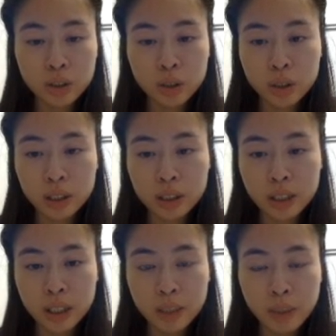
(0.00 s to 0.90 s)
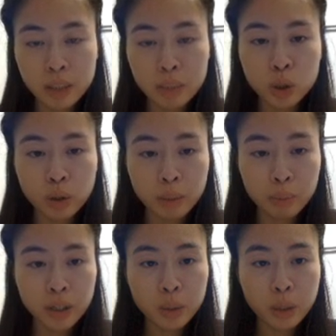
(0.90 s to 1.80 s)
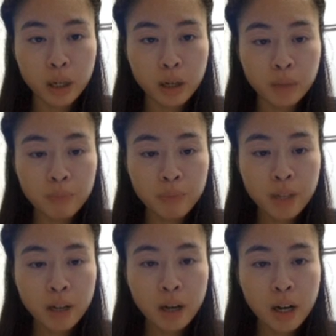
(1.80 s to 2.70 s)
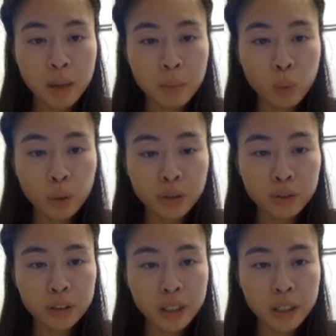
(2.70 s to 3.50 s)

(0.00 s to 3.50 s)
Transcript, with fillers: So as you can see, it's been doing pretty well um, with